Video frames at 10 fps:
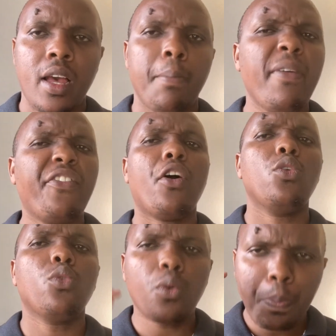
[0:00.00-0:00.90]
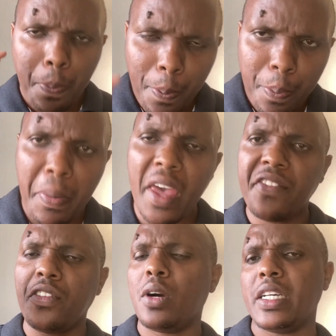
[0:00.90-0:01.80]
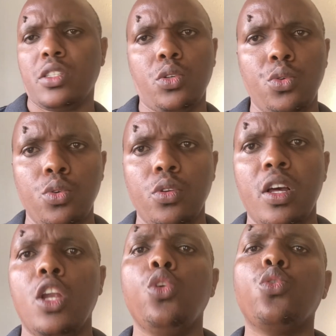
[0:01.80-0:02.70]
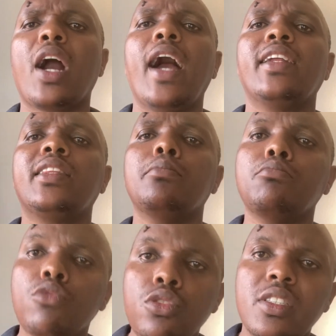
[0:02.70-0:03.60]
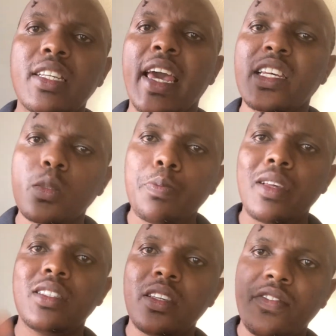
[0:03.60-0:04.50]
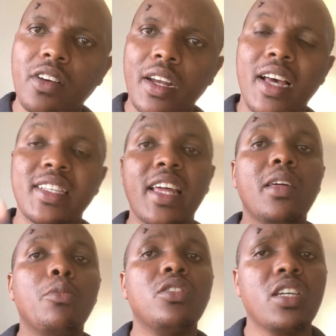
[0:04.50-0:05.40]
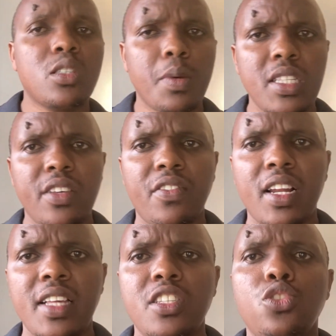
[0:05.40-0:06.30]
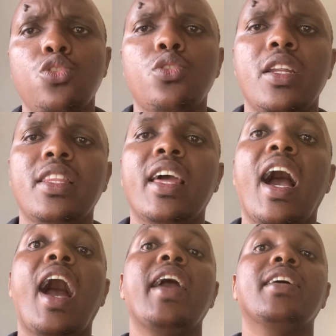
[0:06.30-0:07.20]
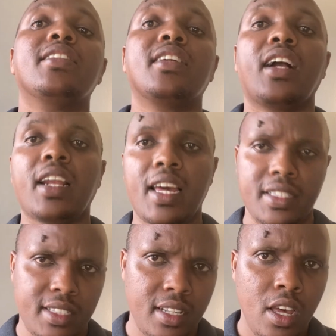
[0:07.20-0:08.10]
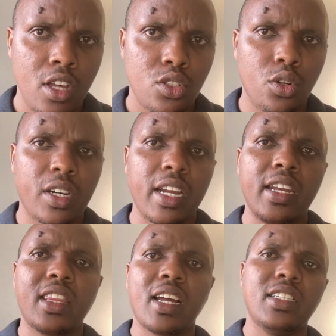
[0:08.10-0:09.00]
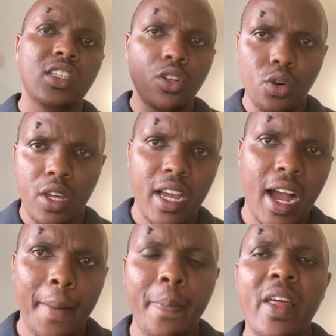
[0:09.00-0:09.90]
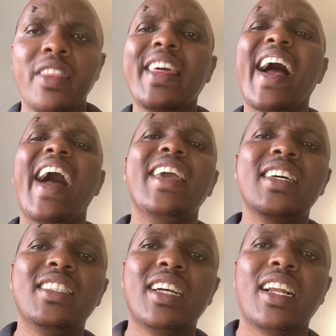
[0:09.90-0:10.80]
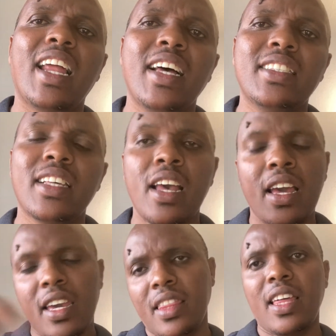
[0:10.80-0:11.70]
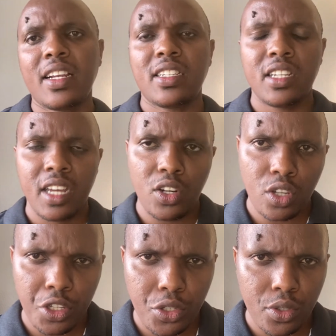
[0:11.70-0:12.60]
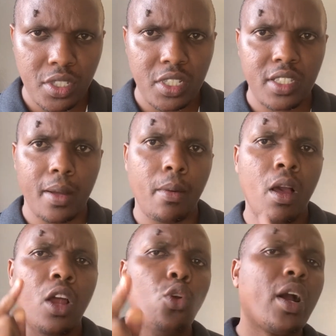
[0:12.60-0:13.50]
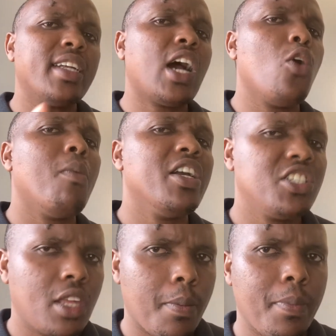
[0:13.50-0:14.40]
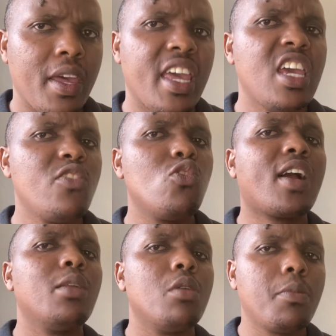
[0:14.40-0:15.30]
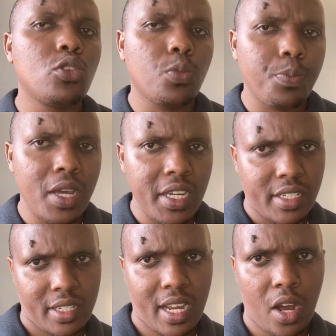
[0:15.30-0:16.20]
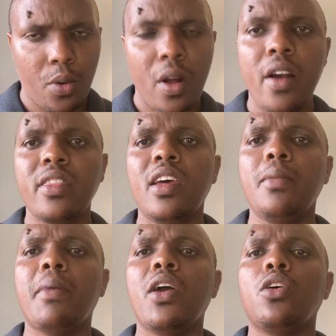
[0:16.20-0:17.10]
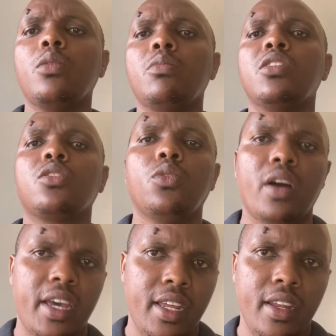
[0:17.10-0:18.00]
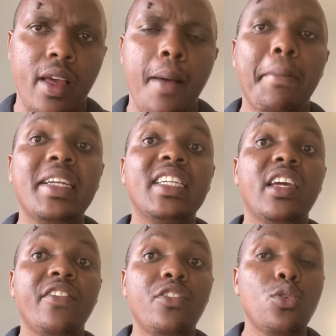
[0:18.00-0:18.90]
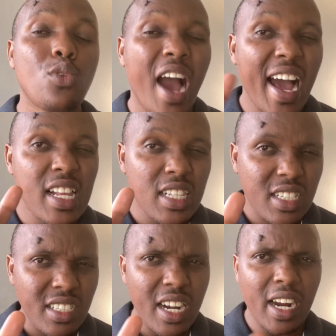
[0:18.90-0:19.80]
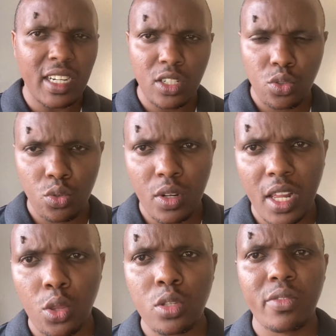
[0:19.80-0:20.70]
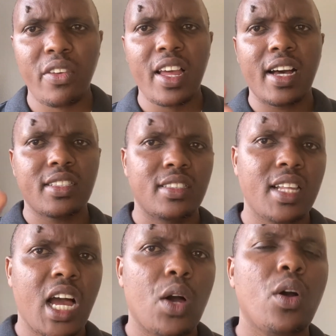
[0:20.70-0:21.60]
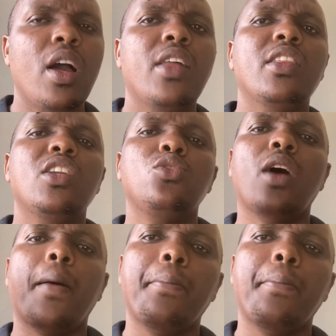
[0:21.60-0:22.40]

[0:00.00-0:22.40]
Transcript: Before you pay for a school, look at the most expensive class, and the most expensive class is usually the highest class. So grade 13 going up, the highest class in that education system. Look at how much they pay. If you can be able to pay it now, then by all means go ahead. But if you are struggling to look at those figures now, then you are